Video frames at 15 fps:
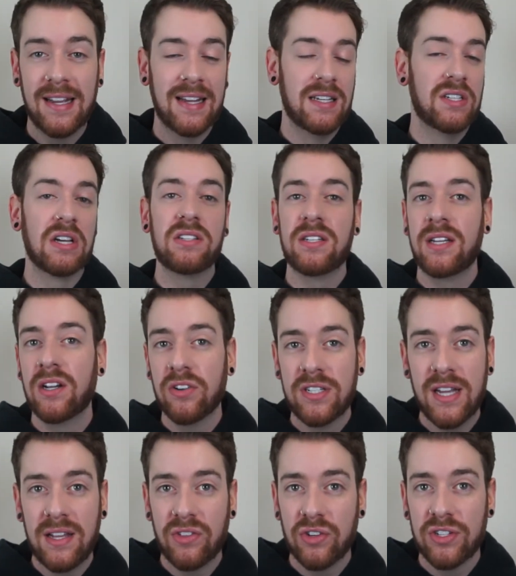It doesn't
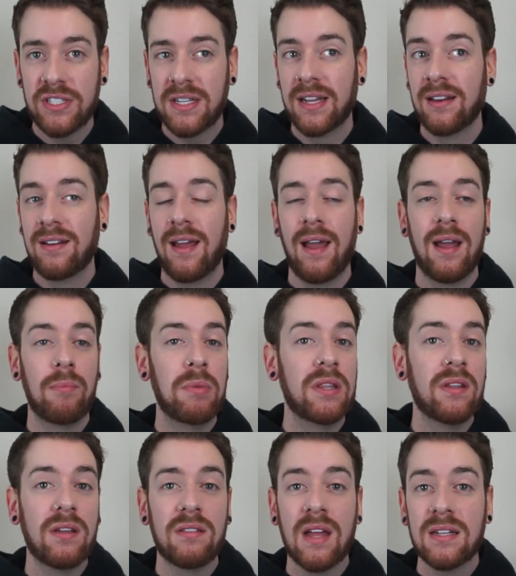irritate their skin. And hey, I mean,
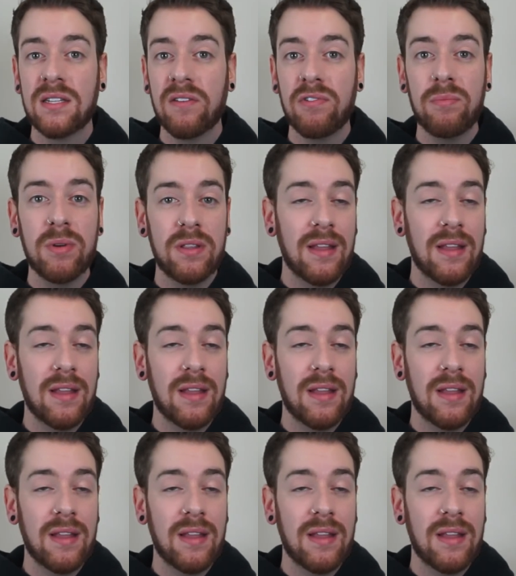like, that's everybody,